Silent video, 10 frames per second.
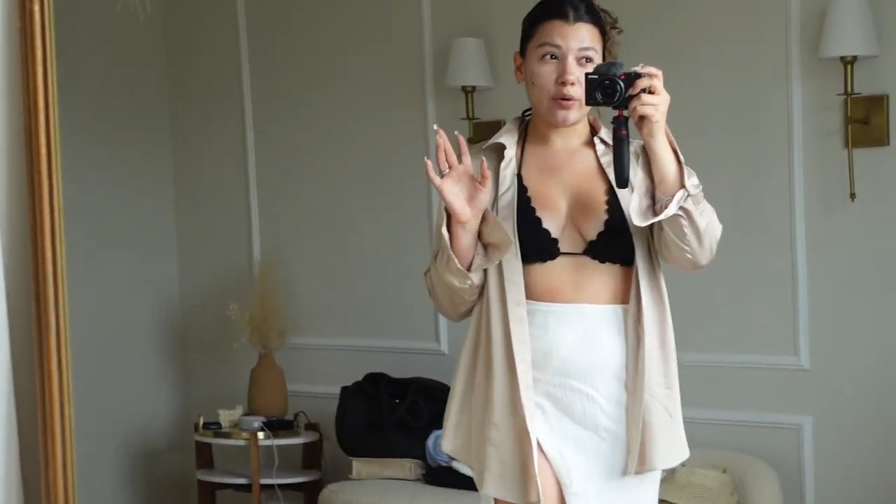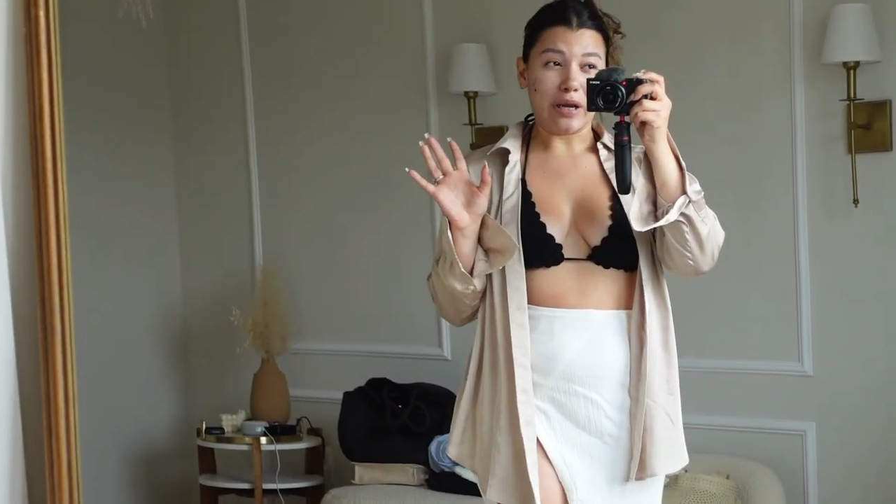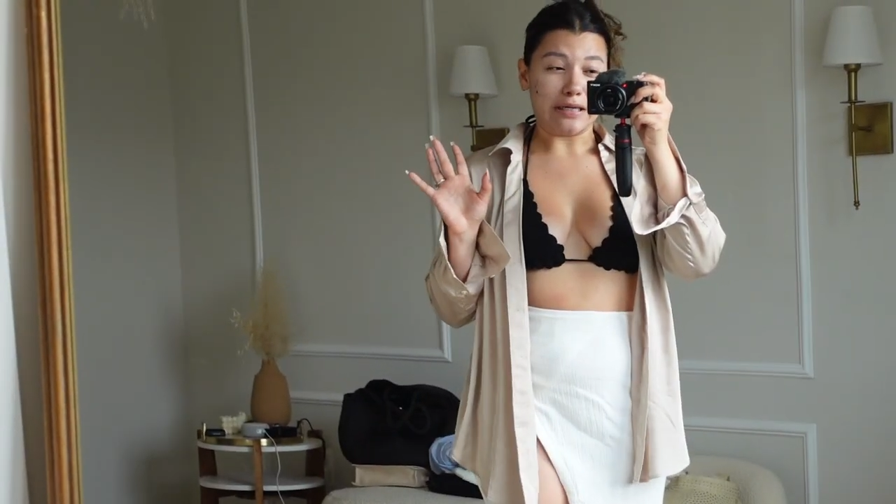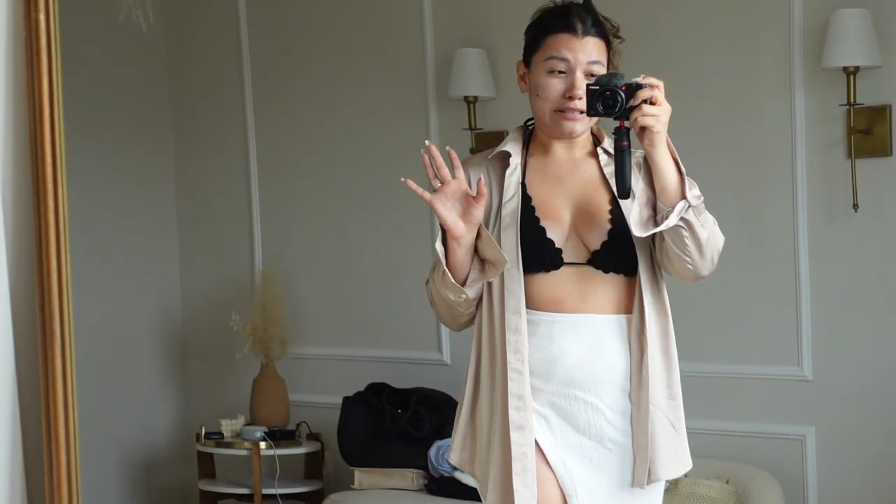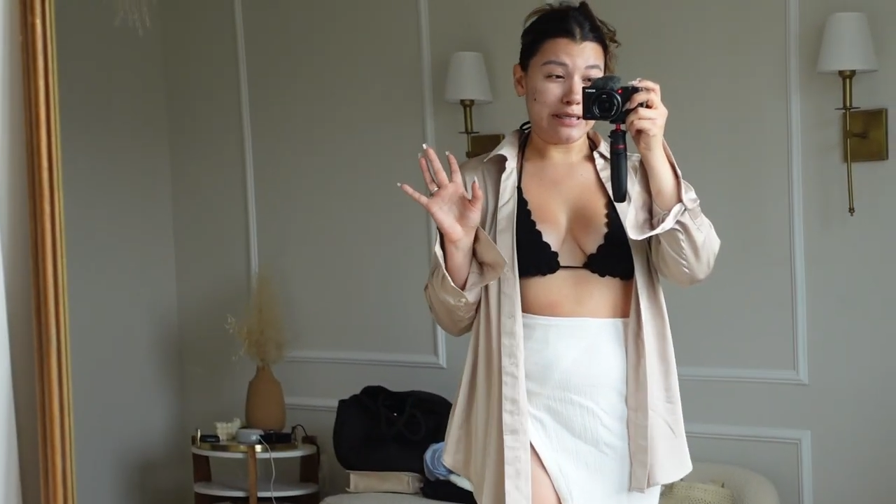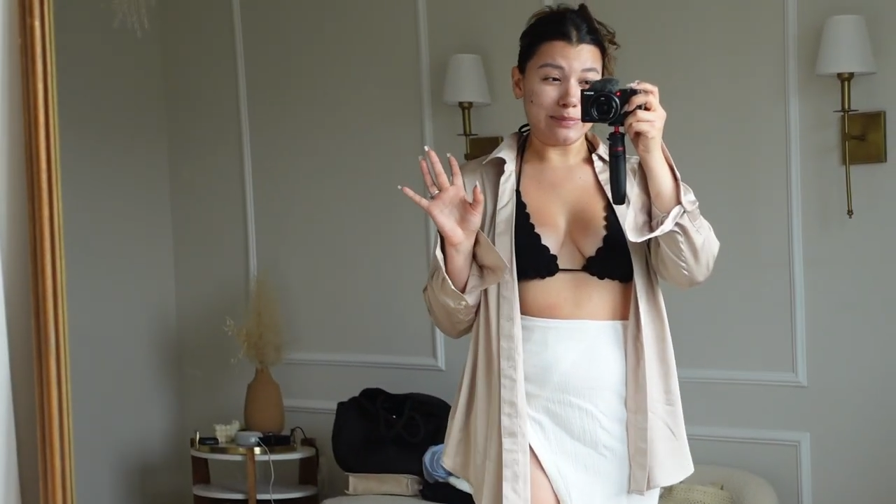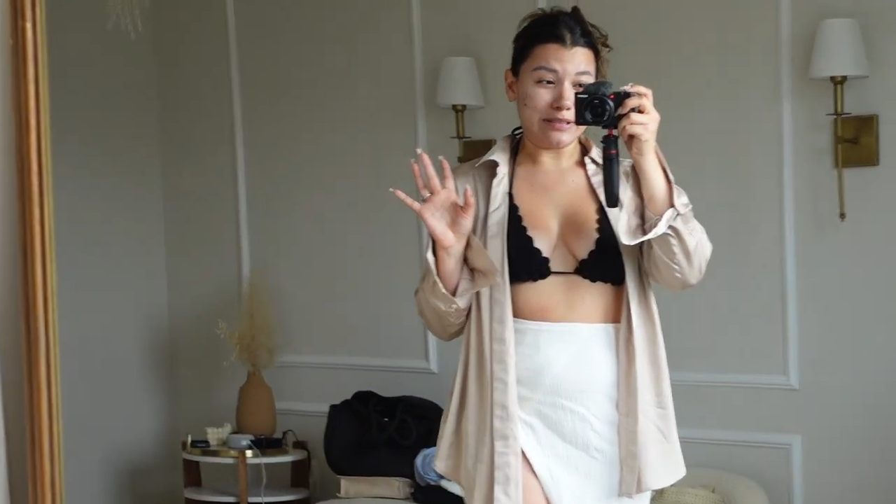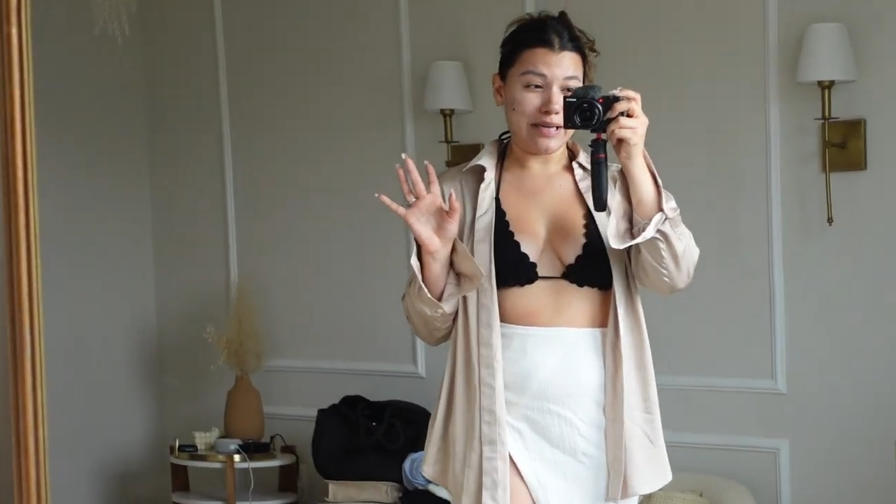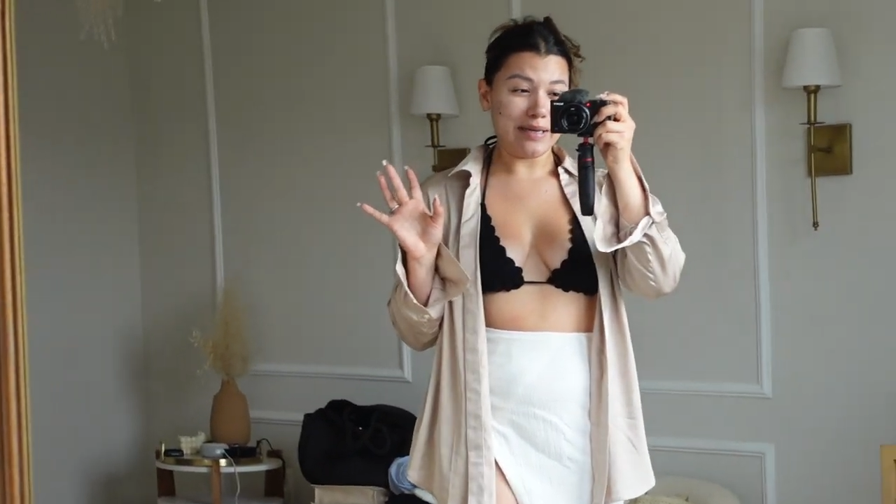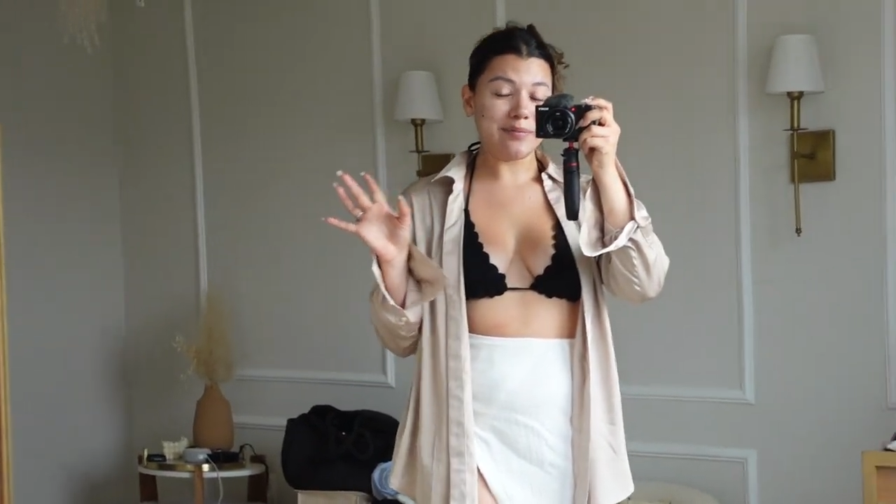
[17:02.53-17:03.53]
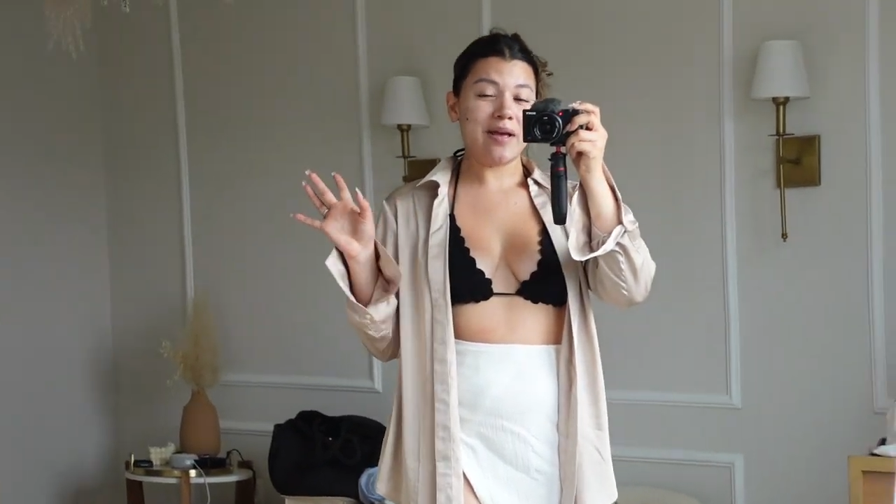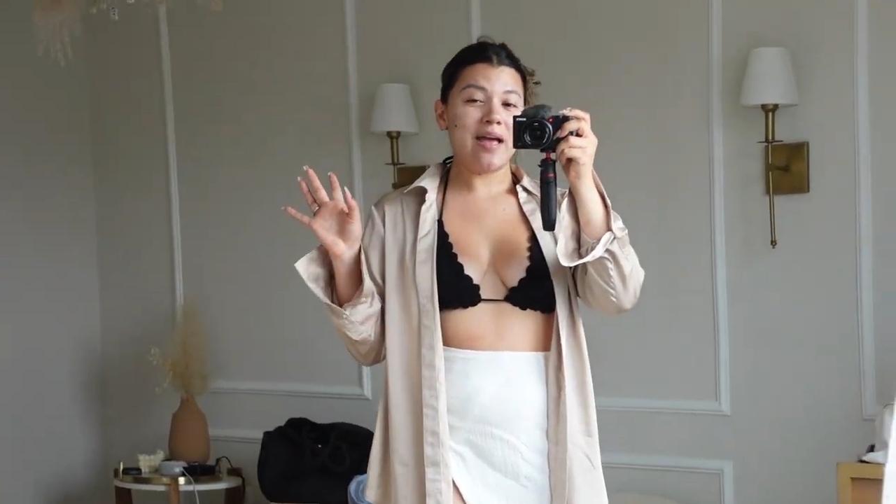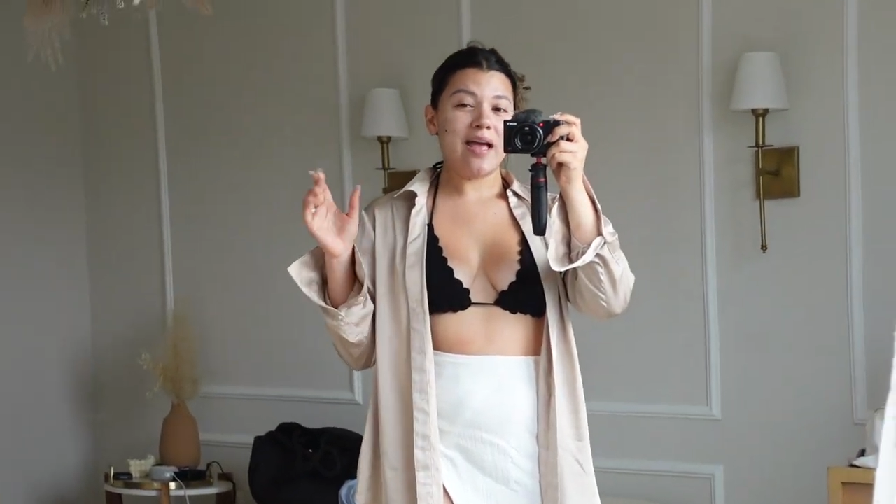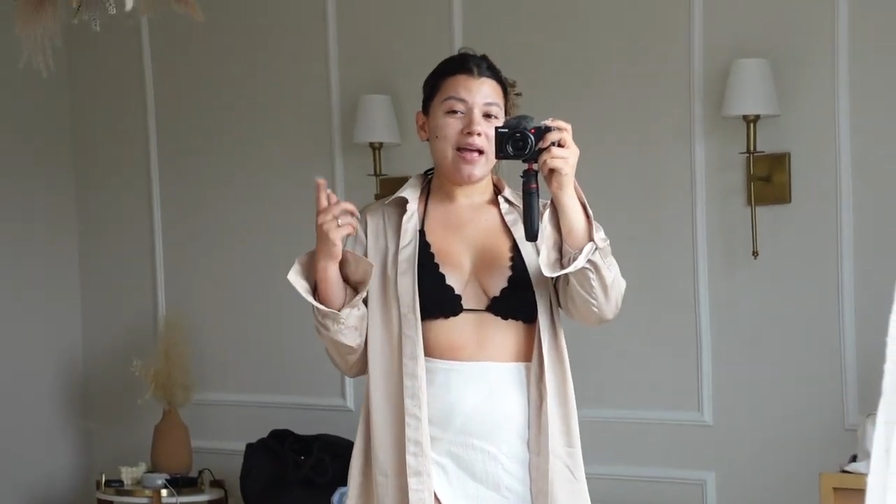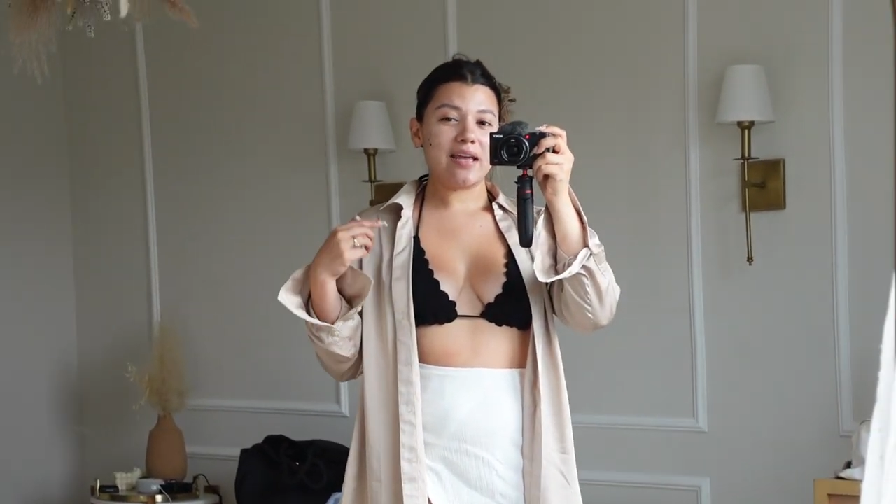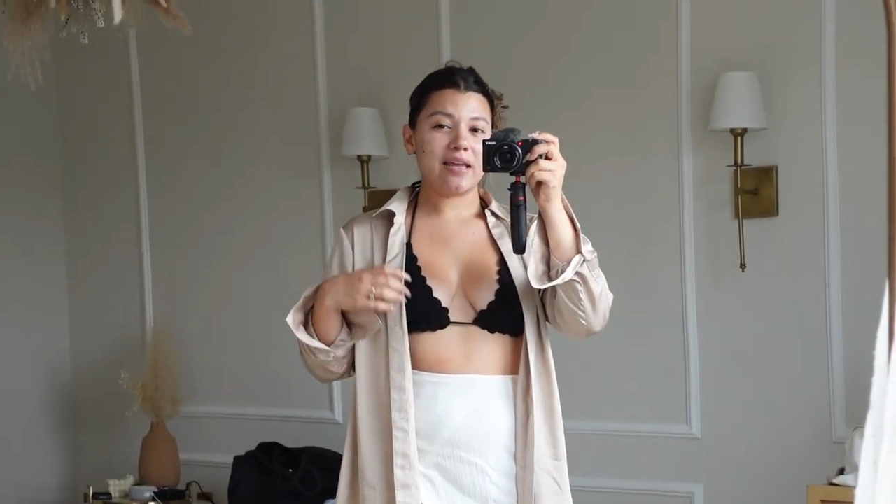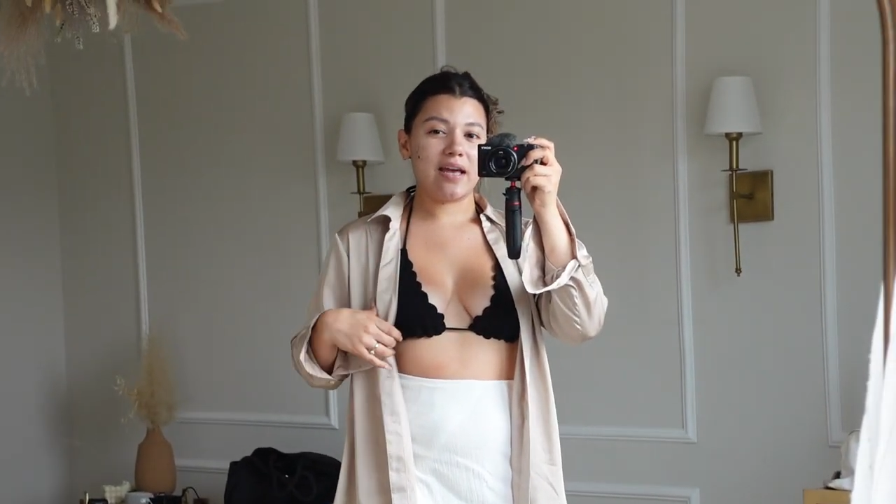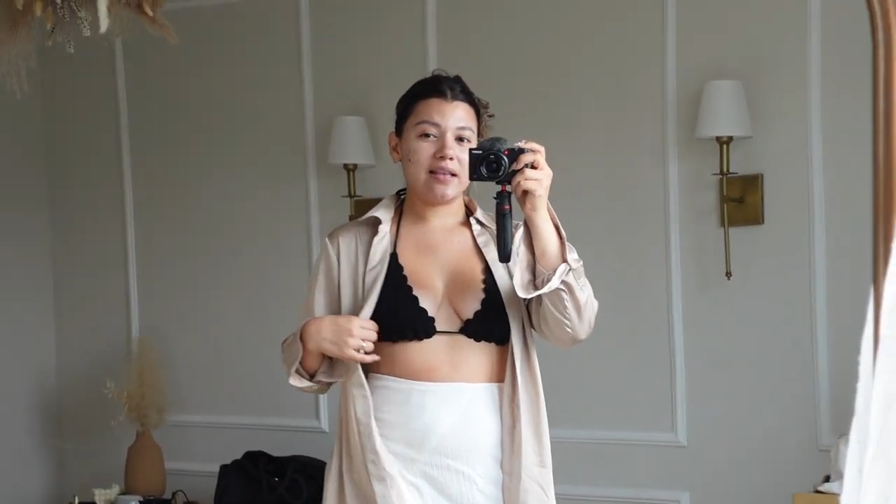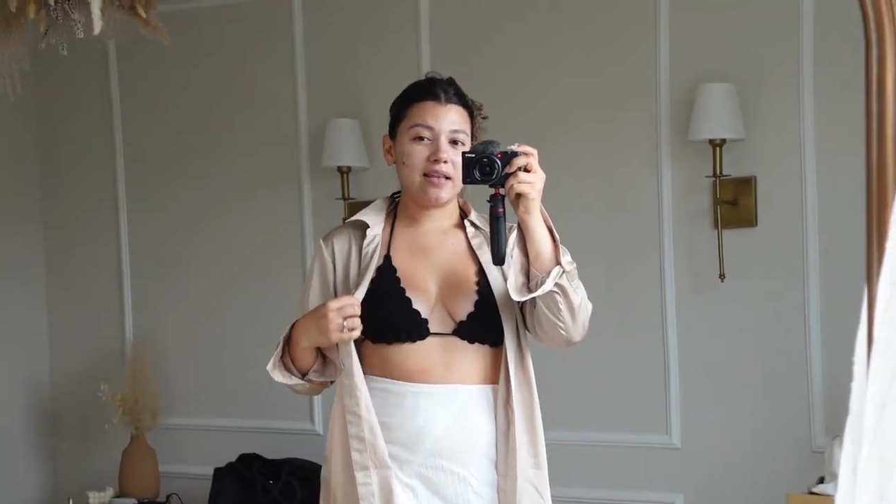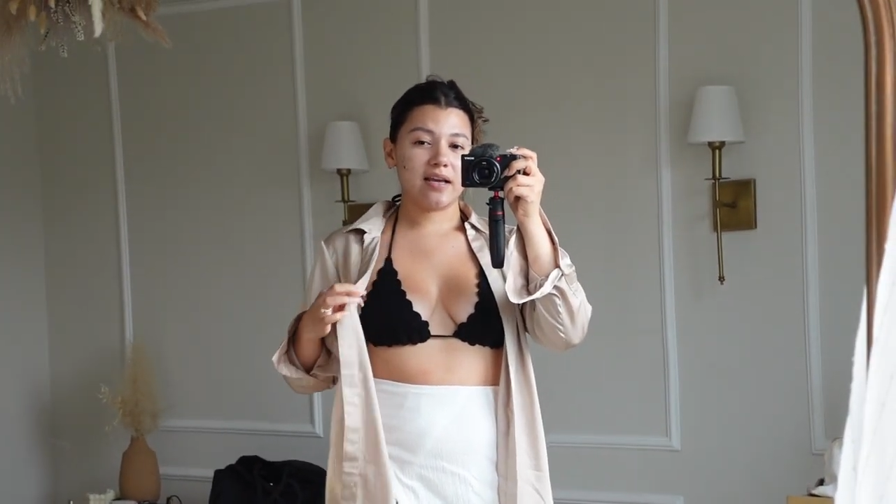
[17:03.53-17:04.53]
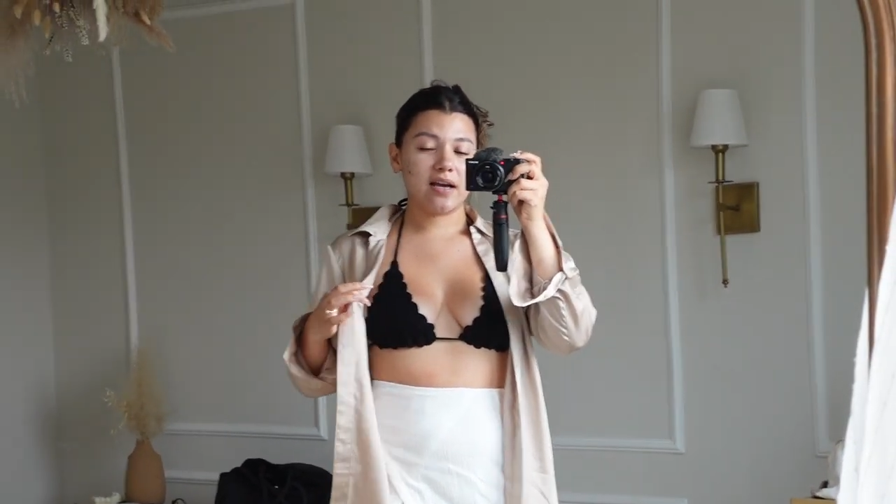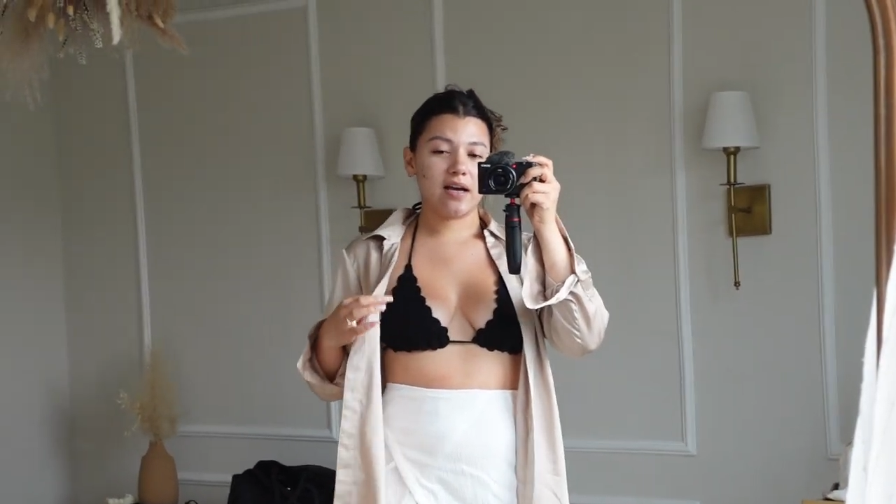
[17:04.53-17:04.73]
go to H&M today and get like